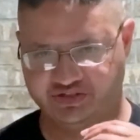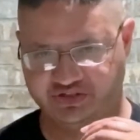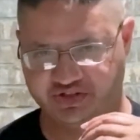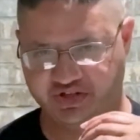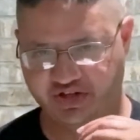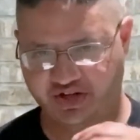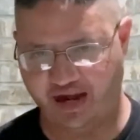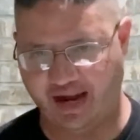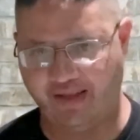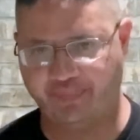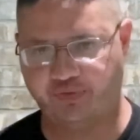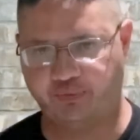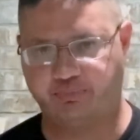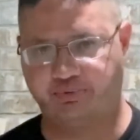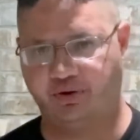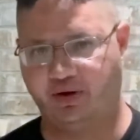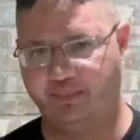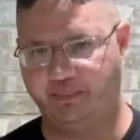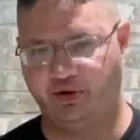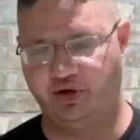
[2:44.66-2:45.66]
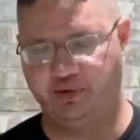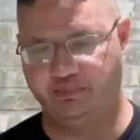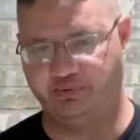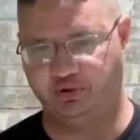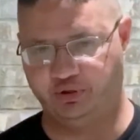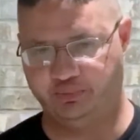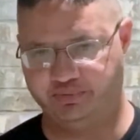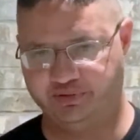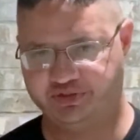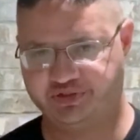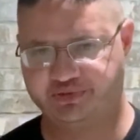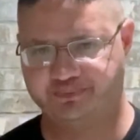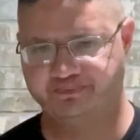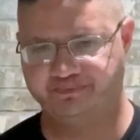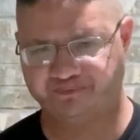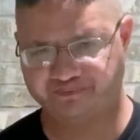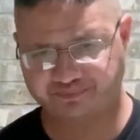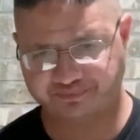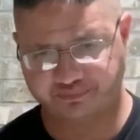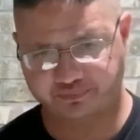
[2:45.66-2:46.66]
not the primary purpose,
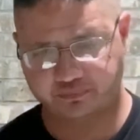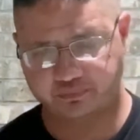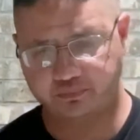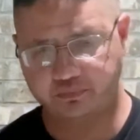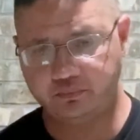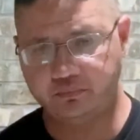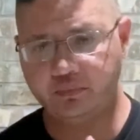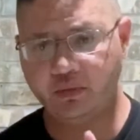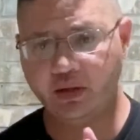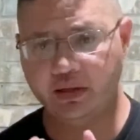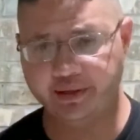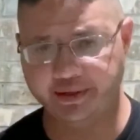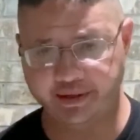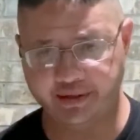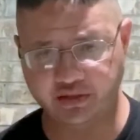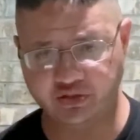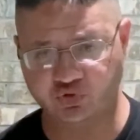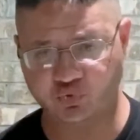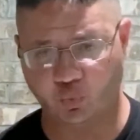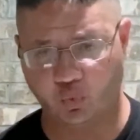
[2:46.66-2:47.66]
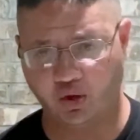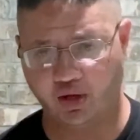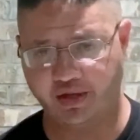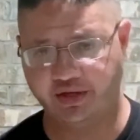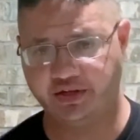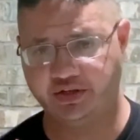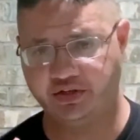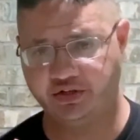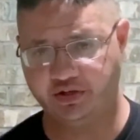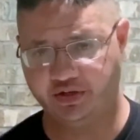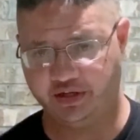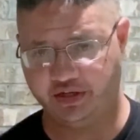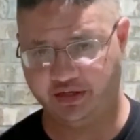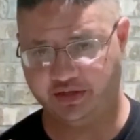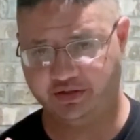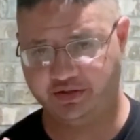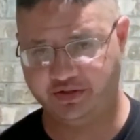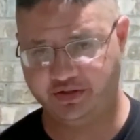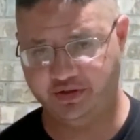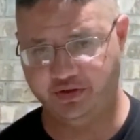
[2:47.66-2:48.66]
here's what you need
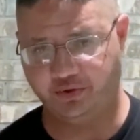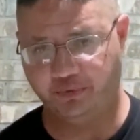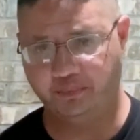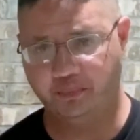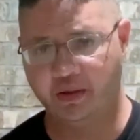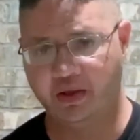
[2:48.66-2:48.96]
to do.